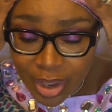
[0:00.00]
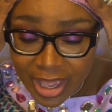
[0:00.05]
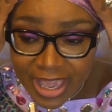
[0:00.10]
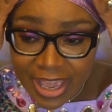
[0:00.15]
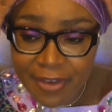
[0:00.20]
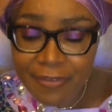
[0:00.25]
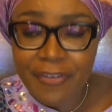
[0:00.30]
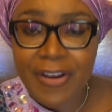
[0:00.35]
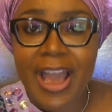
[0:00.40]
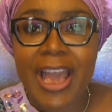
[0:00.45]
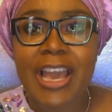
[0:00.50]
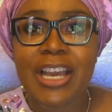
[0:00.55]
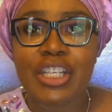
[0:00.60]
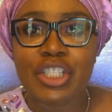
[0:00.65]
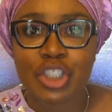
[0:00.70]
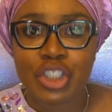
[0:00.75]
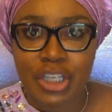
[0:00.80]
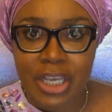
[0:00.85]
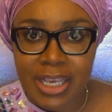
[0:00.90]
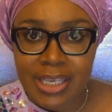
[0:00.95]
If I
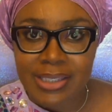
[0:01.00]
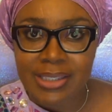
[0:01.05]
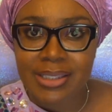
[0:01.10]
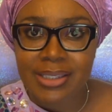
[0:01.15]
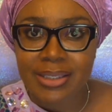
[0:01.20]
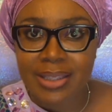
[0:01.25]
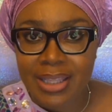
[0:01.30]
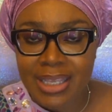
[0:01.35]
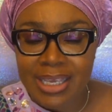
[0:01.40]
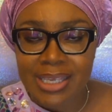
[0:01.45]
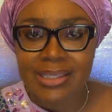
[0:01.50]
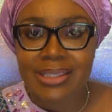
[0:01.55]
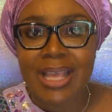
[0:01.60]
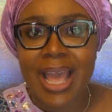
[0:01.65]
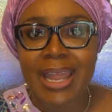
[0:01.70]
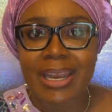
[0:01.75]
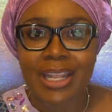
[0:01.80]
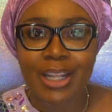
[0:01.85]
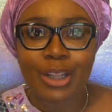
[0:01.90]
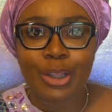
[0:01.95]
adjust this
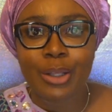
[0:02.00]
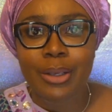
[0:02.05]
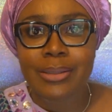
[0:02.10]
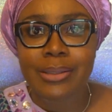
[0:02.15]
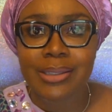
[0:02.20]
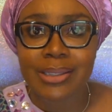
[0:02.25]
and it looks